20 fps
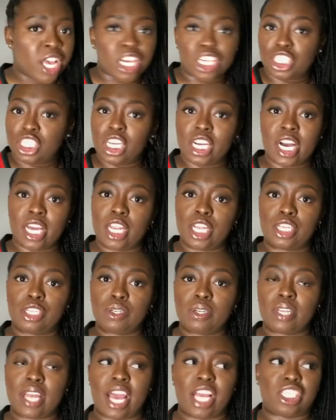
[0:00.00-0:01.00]
She couldn't
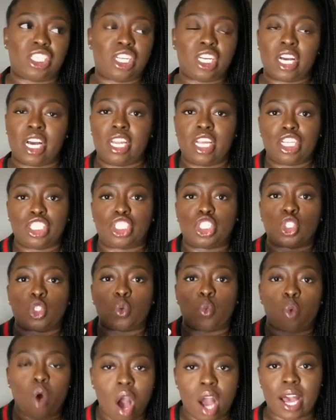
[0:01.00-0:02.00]
do that. She couldn't just
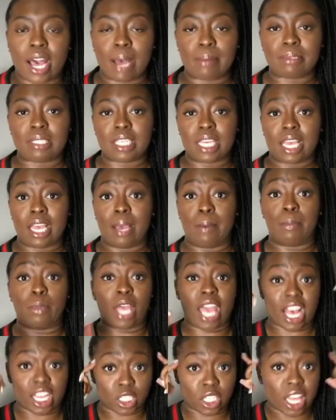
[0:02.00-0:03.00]
walk up to him
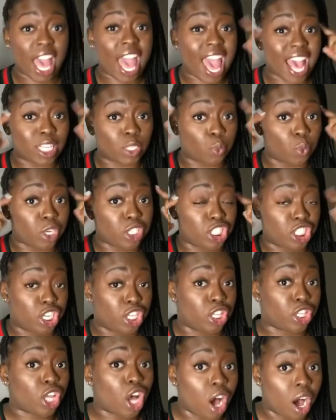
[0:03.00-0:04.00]
as what she
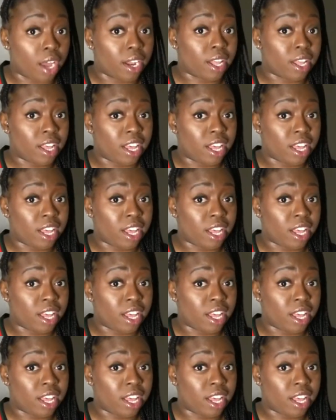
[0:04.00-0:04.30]
thought.